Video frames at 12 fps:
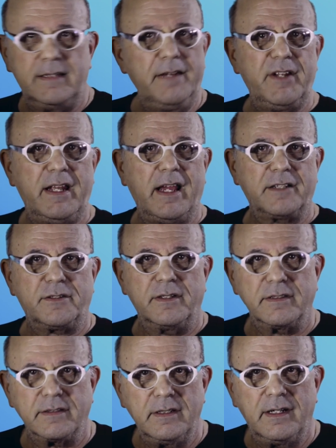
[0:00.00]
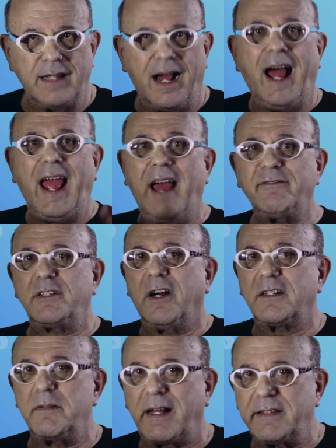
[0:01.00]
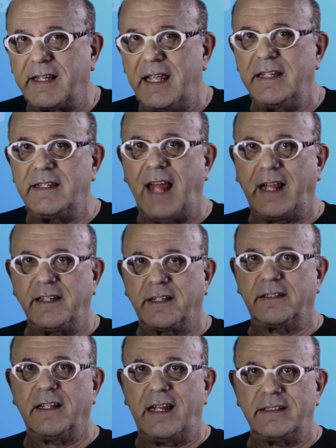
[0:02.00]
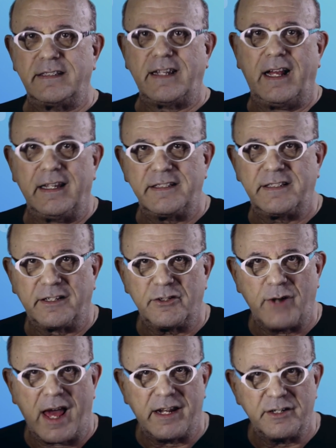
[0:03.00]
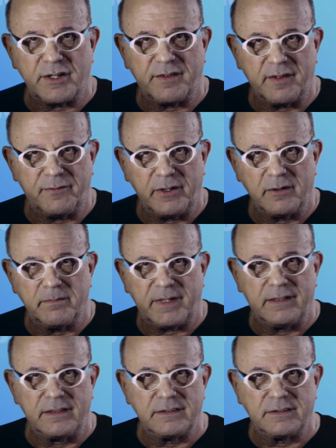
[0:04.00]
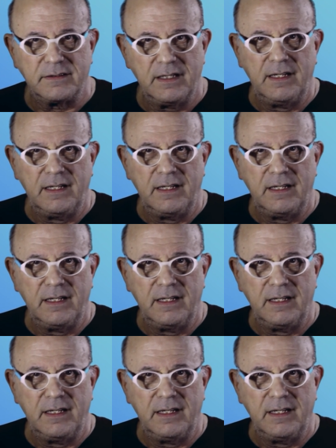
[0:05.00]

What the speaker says: DVD extras. Now, I haven't talked about the key technical and stylistic strategy of the film because,